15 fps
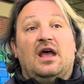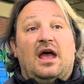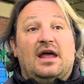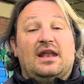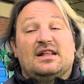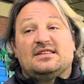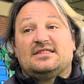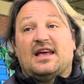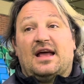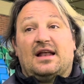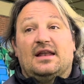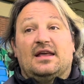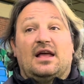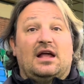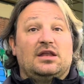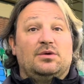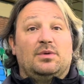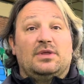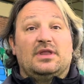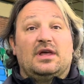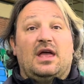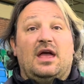And then secondly, can you
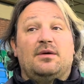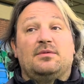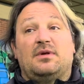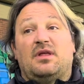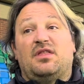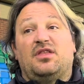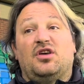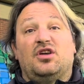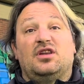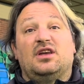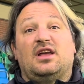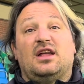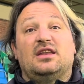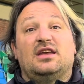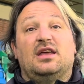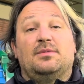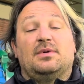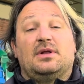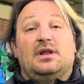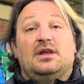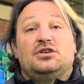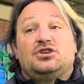win the game? And then thirdly, can you keep a
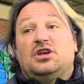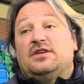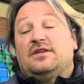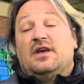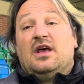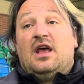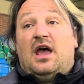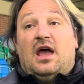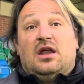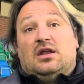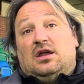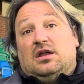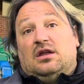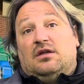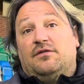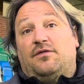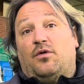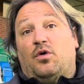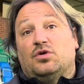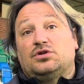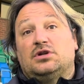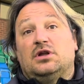clean sheet? And
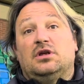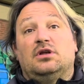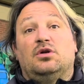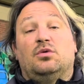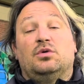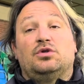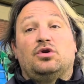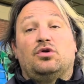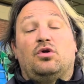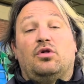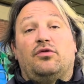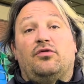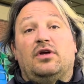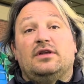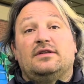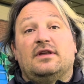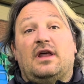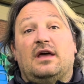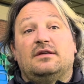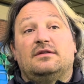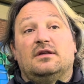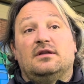fortunately, you know, we've done all three
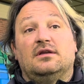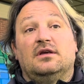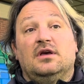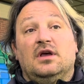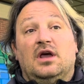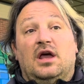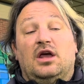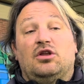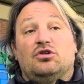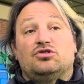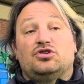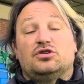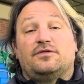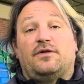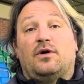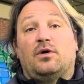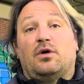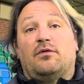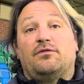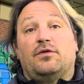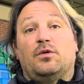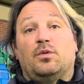tonight, and, you know, just follow
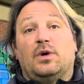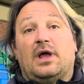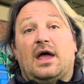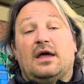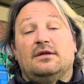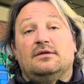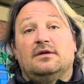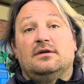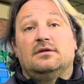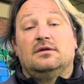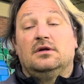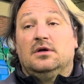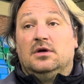on from the weekend. And